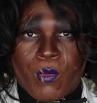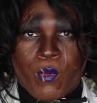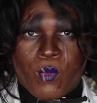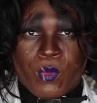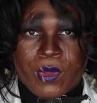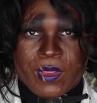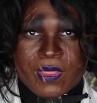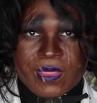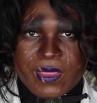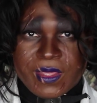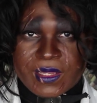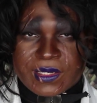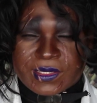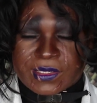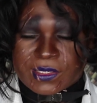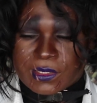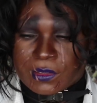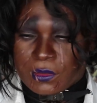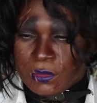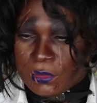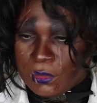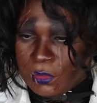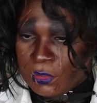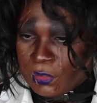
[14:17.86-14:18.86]
with
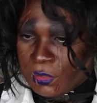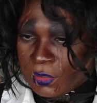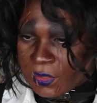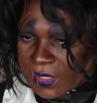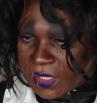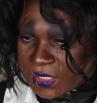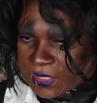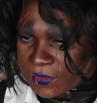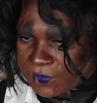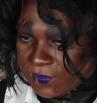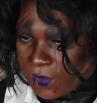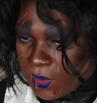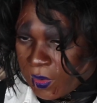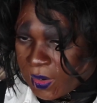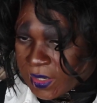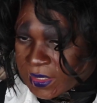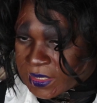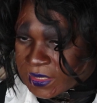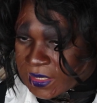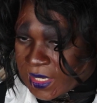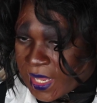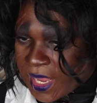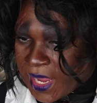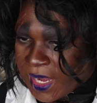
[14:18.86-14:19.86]
this look, as far
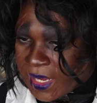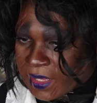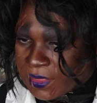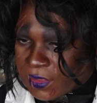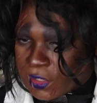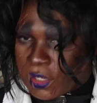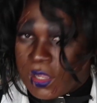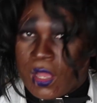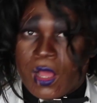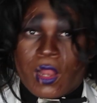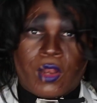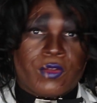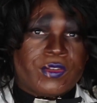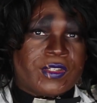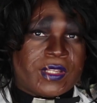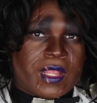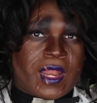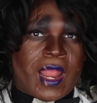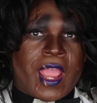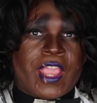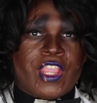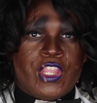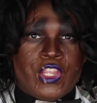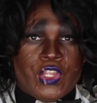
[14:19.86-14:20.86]
as like the colors
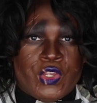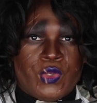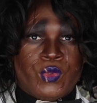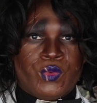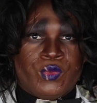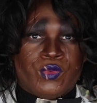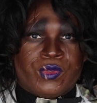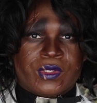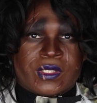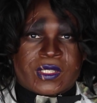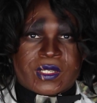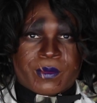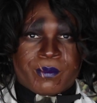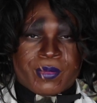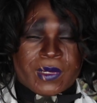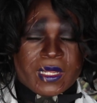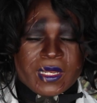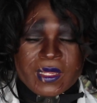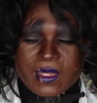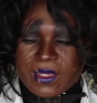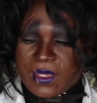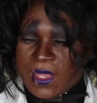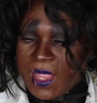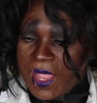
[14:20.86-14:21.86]
that I used.
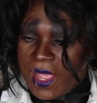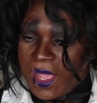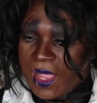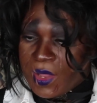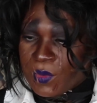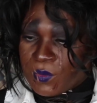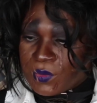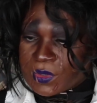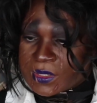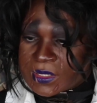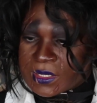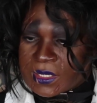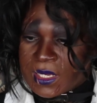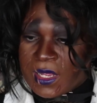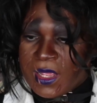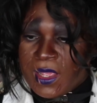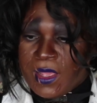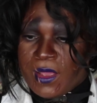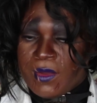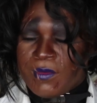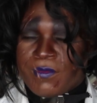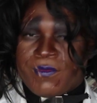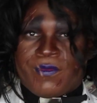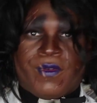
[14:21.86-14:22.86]
But yeah, it was
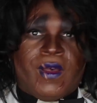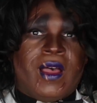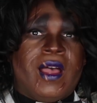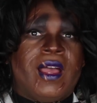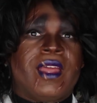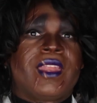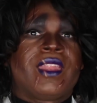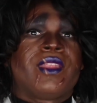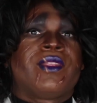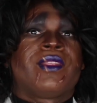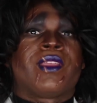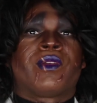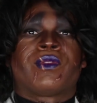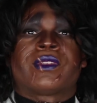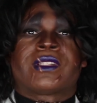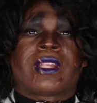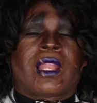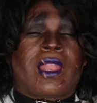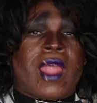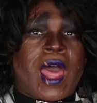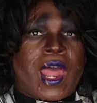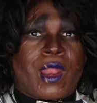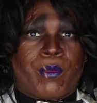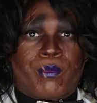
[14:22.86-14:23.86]
fun. There was
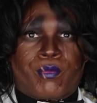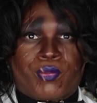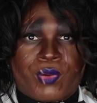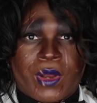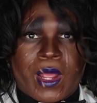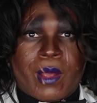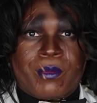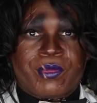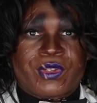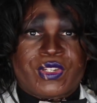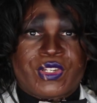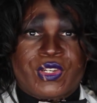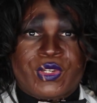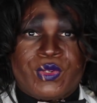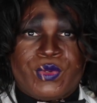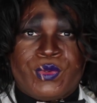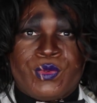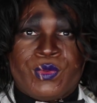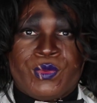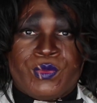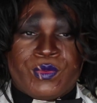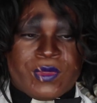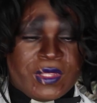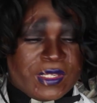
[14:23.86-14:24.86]
a lot of prep
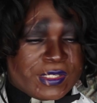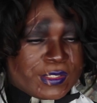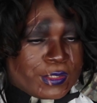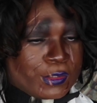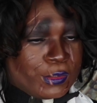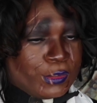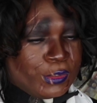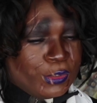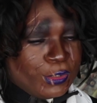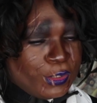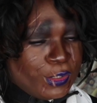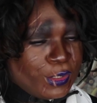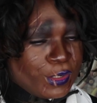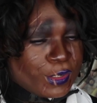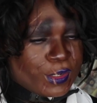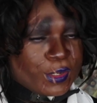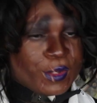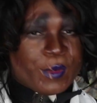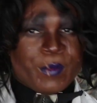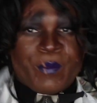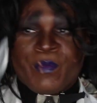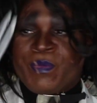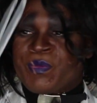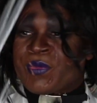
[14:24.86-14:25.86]
to this
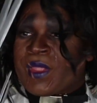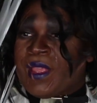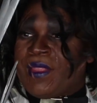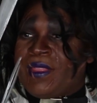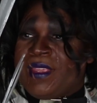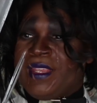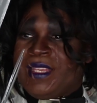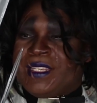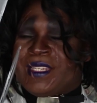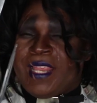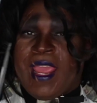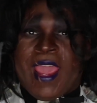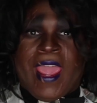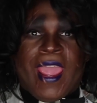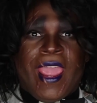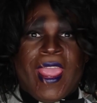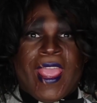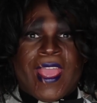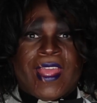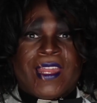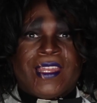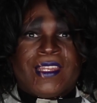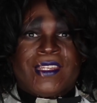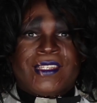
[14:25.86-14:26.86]
look. These
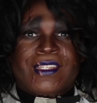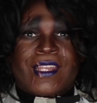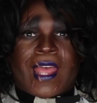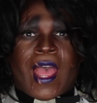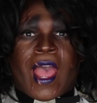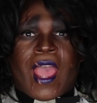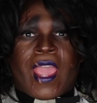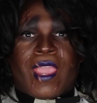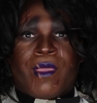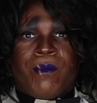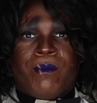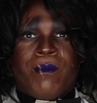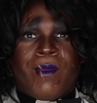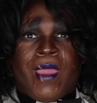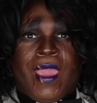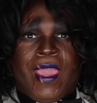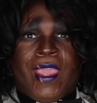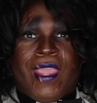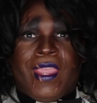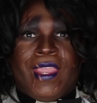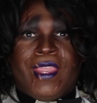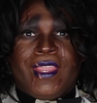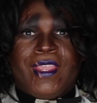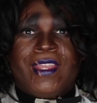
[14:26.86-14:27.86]
hands I
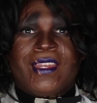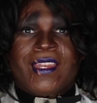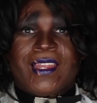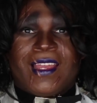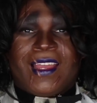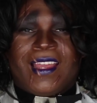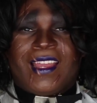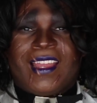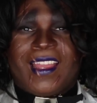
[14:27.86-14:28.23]
made